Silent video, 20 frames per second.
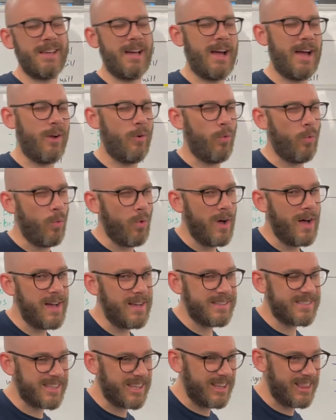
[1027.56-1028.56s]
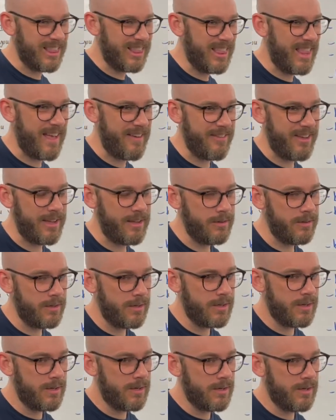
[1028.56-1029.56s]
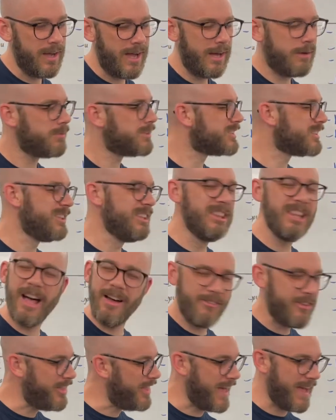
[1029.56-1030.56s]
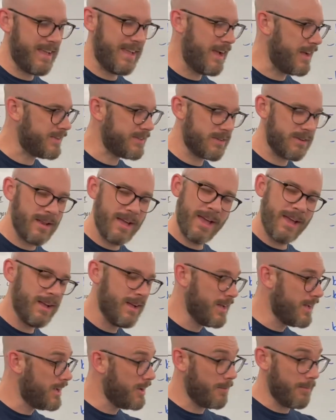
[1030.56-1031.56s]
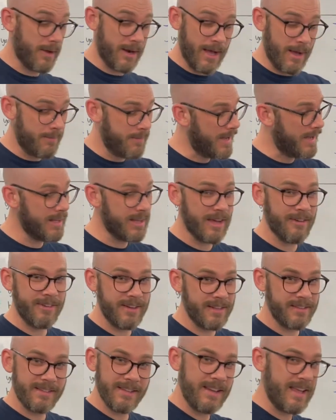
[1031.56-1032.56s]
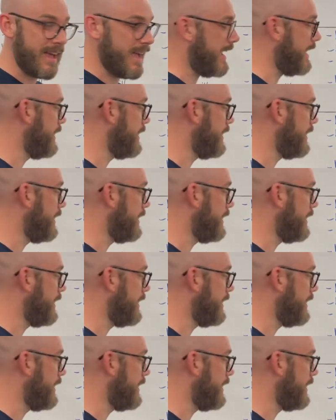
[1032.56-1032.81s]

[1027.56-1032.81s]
I was loving. I was loving that yesterday, but I'm not loving it today,